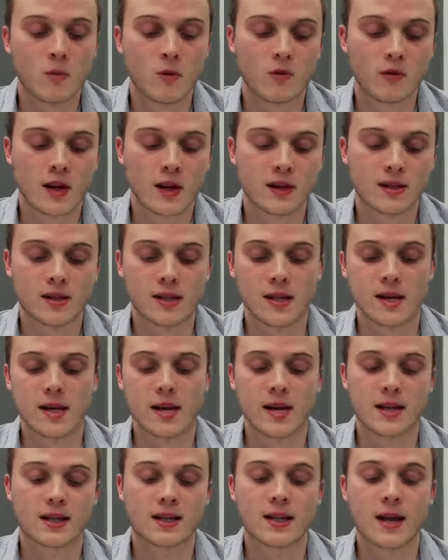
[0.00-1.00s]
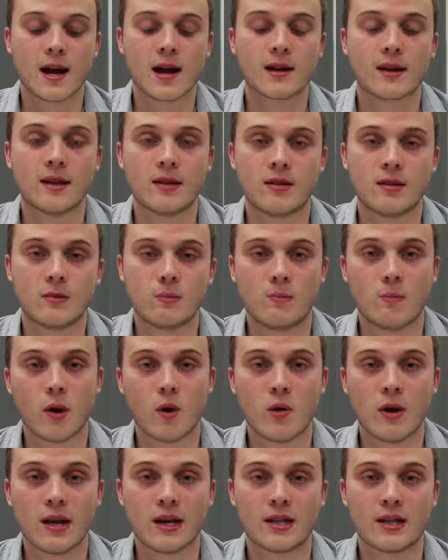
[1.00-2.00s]
Moving on to the next stock is
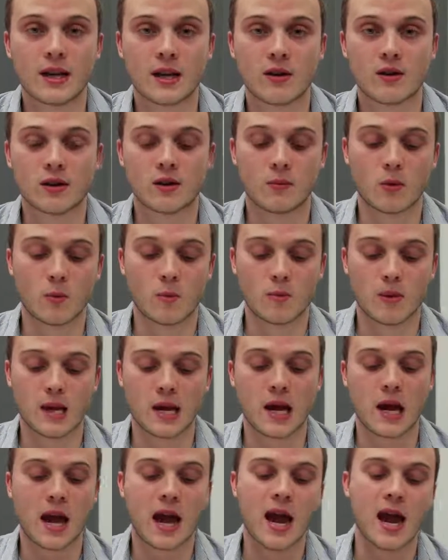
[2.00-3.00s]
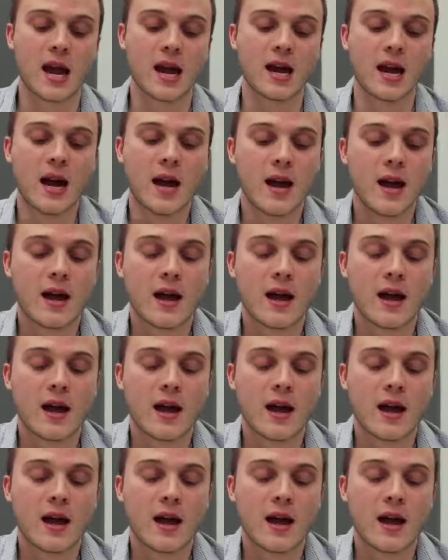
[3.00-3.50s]
Boeing, ticker symbol BA,